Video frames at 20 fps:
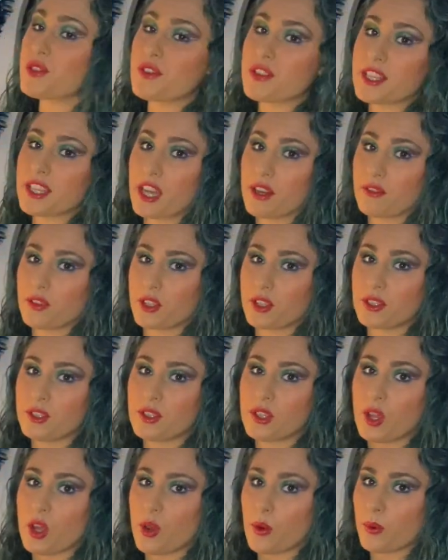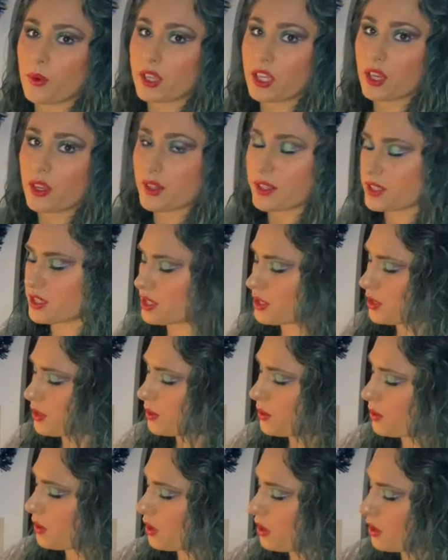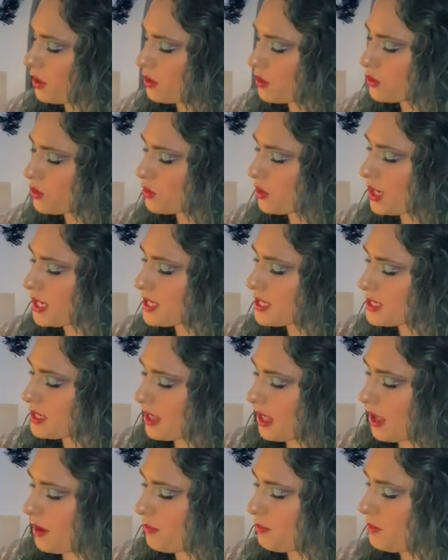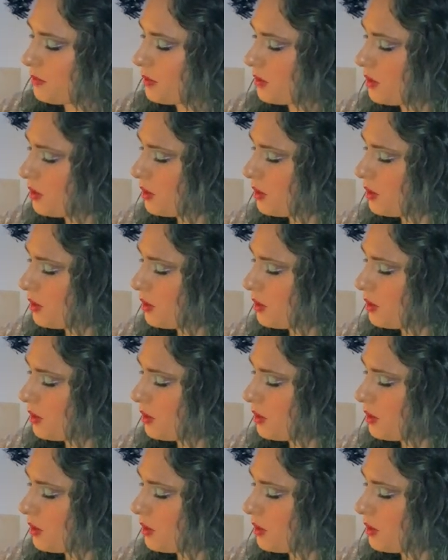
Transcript: for the oven, we're going to dress them